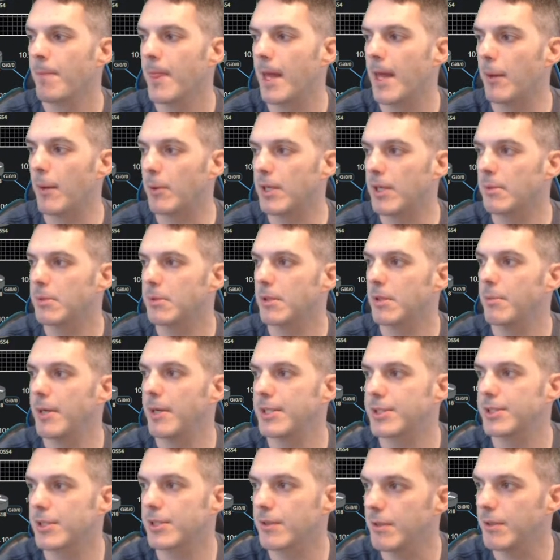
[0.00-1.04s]
And what I'm going to
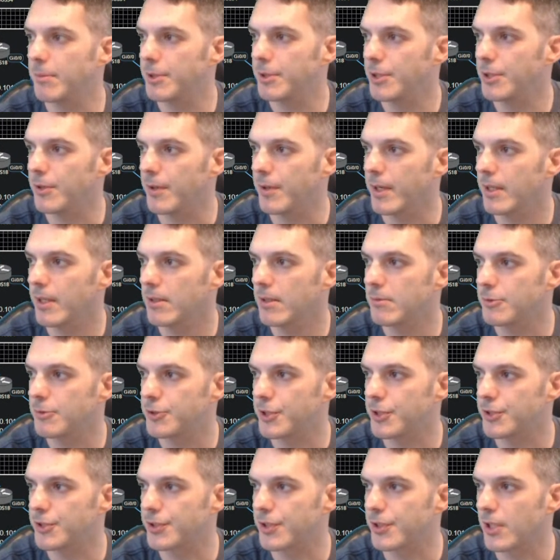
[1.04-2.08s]
basically be doing, we
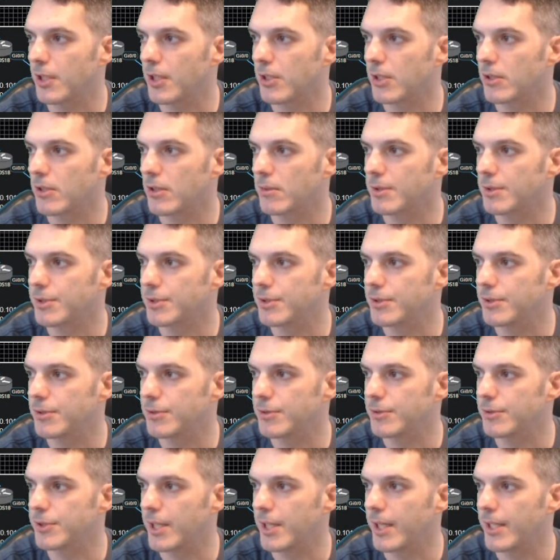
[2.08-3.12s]
change the color over to,
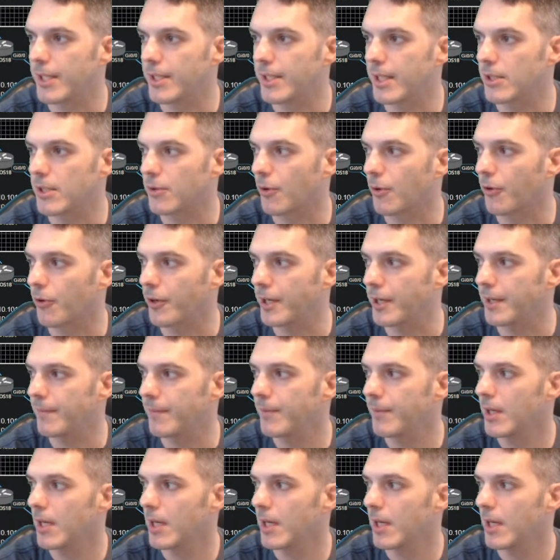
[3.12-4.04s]
say, yellow-green.